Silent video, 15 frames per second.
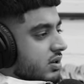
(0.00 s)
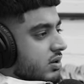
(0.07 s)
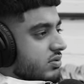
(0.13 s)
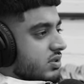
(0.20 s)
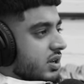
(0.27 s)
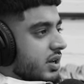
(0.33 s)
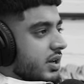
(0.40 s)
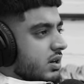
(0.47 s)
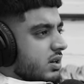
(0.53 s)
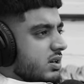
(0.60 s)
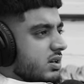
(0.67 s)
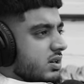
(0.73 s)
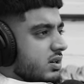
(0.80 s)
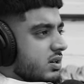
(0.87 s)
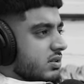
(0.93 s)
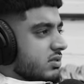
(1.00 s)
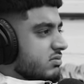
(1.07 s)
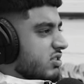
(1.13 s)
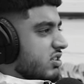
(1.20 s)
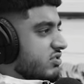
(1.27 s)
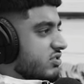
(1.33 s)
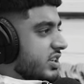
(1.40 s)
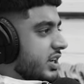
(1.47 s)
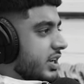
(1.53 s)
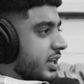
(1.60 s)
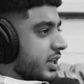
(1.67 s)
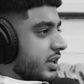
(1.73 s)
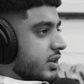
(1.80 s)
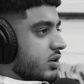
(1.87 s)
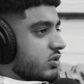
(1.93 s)
And I was like, not
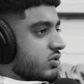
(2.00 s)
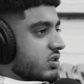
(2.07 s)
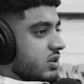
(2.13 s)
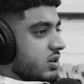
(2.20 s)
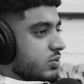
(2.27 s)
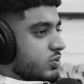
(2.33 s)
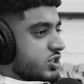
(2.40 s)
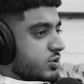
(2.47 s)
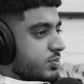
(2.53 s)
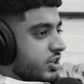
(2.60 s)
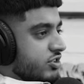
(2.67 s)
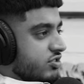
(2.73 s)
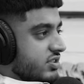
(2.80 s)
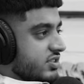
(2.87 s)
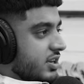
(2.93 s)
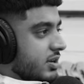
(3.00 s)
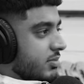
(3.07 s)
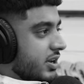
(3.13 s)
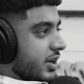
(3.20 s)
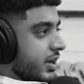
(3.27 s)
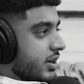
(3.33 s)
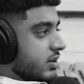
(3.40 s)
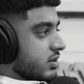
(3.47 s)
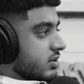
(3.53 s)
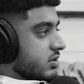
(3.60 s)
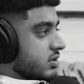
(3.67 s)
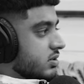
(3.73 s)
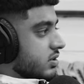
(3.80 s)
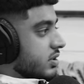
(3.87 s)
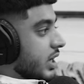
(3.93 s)
really. He goes, would you be interested in playing
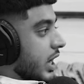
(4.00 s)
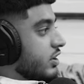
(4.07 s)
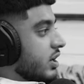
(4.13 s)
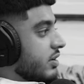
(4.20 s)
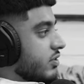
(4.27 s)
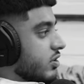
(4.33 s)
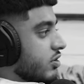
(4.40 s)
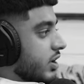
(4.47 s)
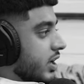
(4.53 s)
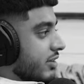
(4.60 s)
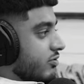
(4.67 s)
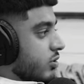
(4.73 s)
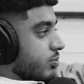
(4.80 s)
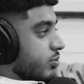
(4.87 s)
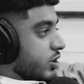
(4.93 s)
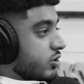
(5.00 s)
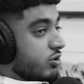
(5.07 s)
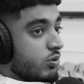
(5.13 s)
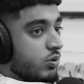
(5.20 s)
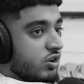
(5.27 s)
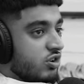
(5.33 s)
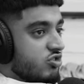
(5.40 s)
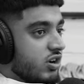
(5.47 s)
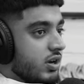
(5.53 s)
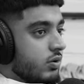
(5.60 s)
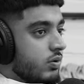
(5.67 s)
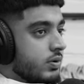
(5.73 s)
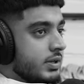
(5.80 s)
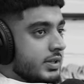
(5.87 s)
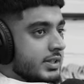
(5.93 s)
county level cricket if we put you through in a
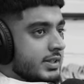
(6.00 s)
trial?